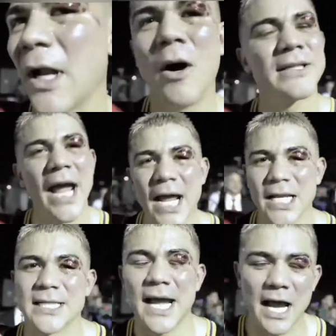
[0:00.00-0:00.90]
all day in and
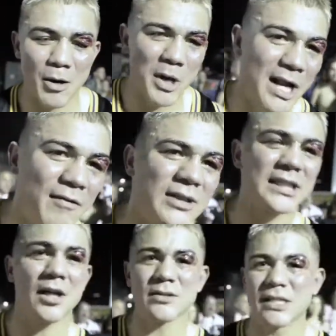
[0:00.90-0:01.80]
day out, man. Ever since I
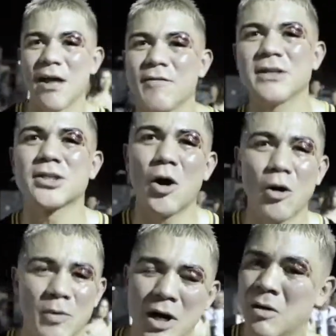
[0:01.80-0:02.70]
was 11 years old,
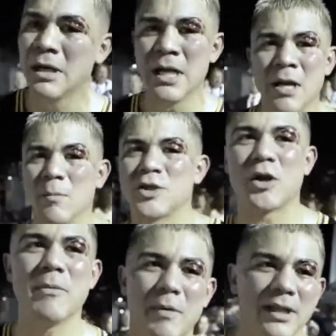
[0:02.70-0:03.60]
bro. Been
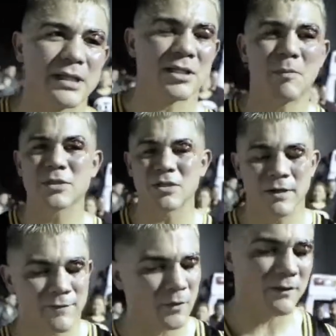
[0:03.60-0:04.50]
dreaming about this opportunity
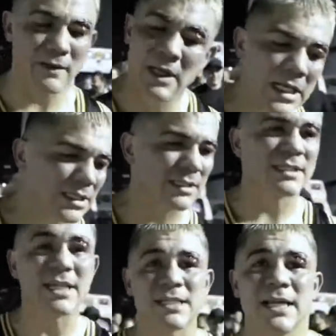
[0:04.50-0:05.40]
for
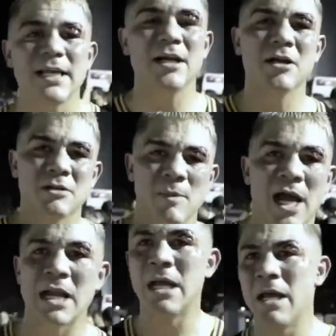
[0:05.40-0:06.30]
16 years, man
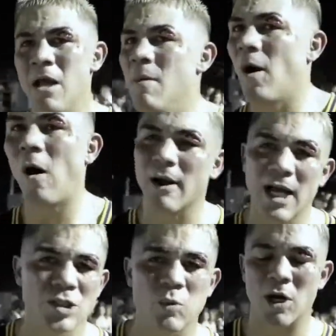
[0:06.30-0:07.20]
hard
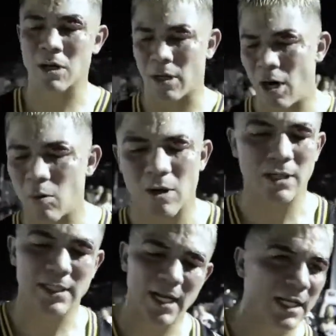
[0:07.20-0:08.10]
ass work, hard work and
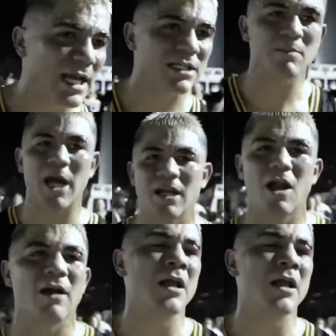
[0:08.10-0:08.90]
dedication, man. A lot,